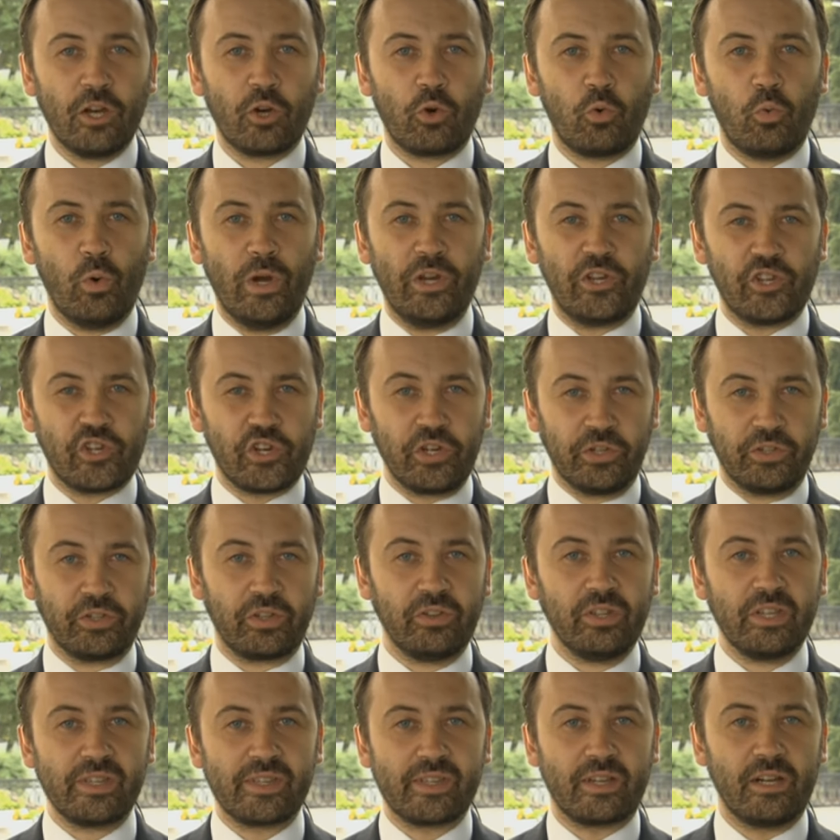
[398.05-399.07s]
questioned
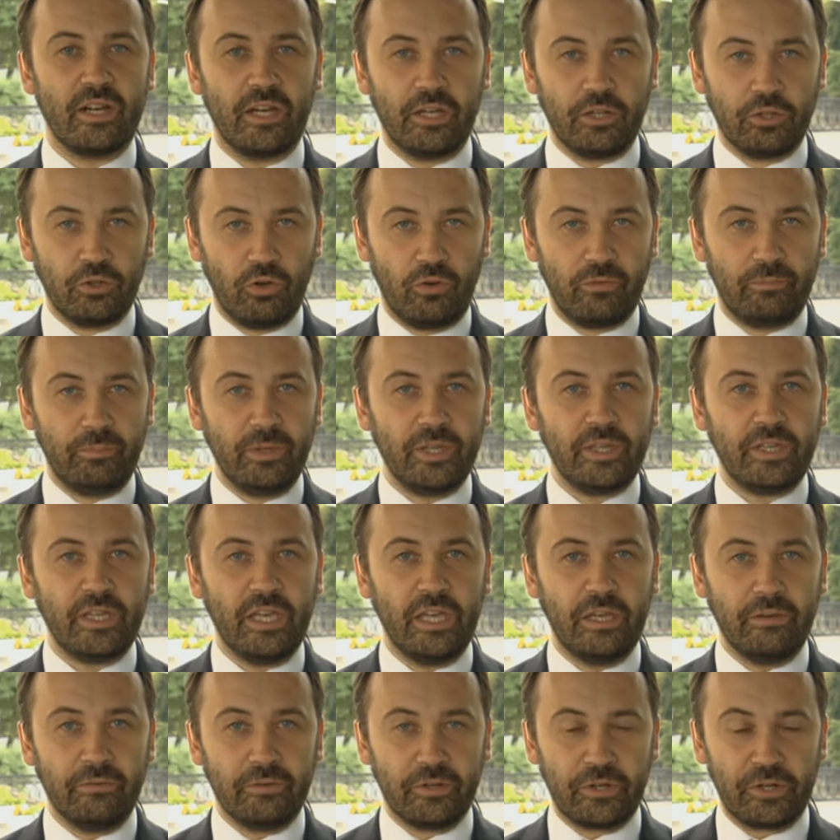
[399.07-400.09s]
this kind of
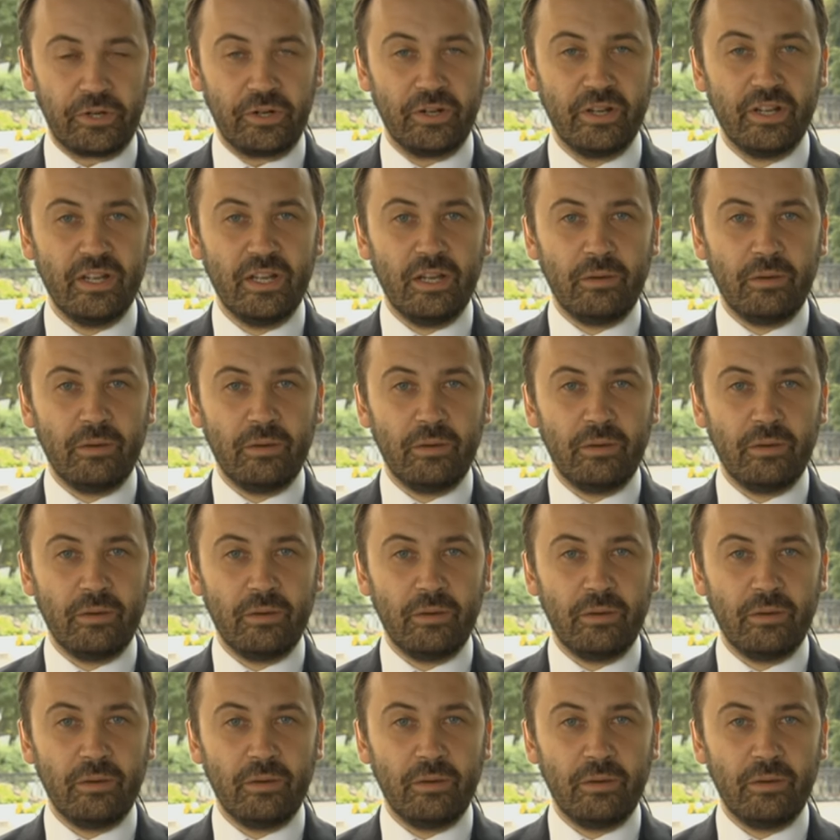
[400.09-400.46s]
behavior,